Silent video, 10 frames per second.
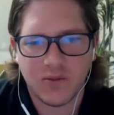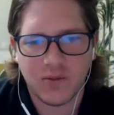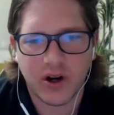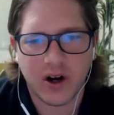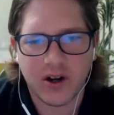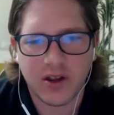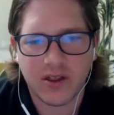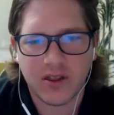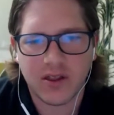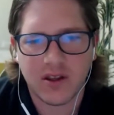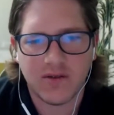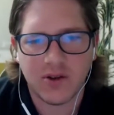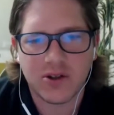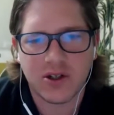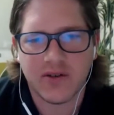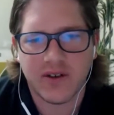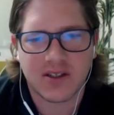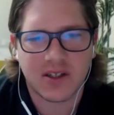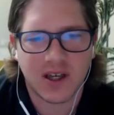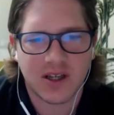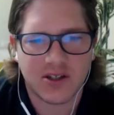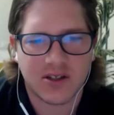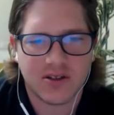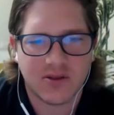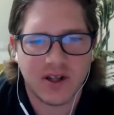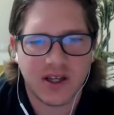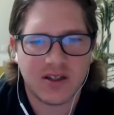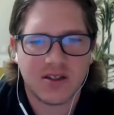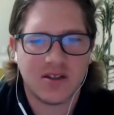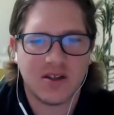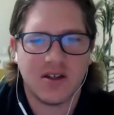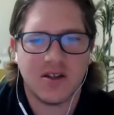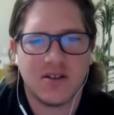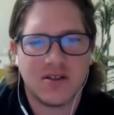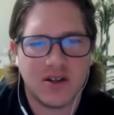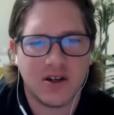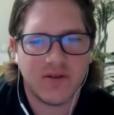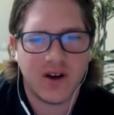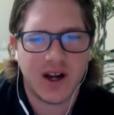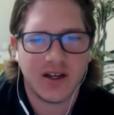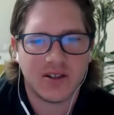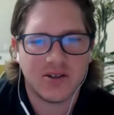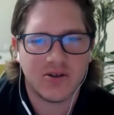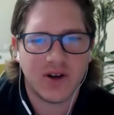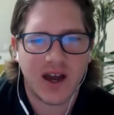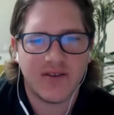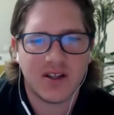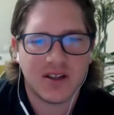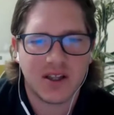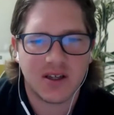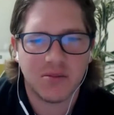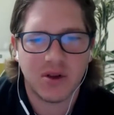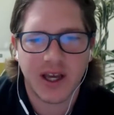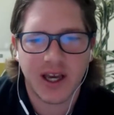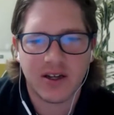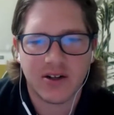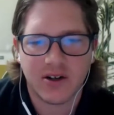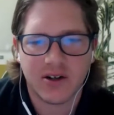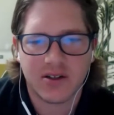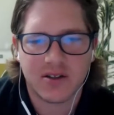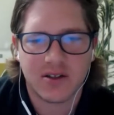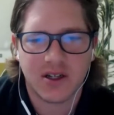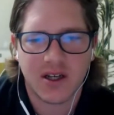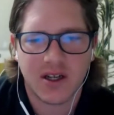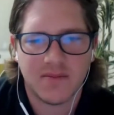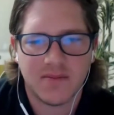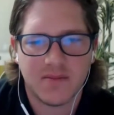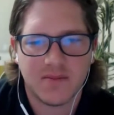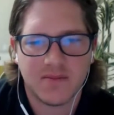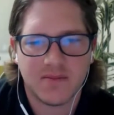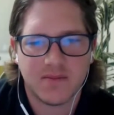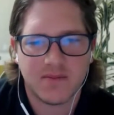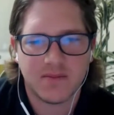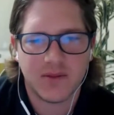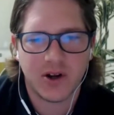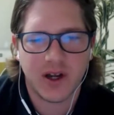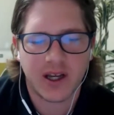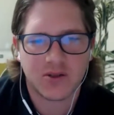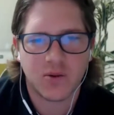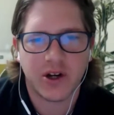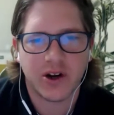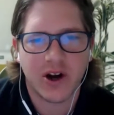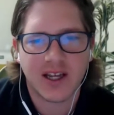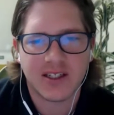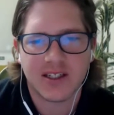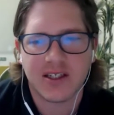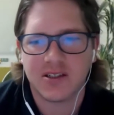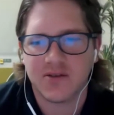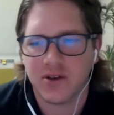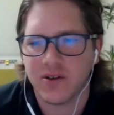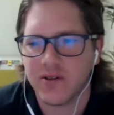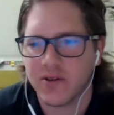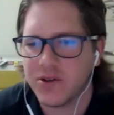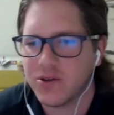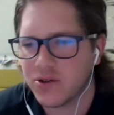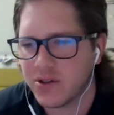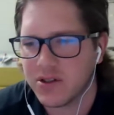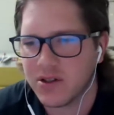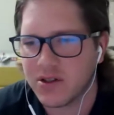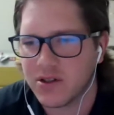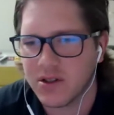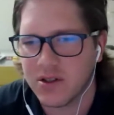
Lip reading: What are the future investigations related to your finding? Do you have anything planned, or is I guess what are your ideas for future research?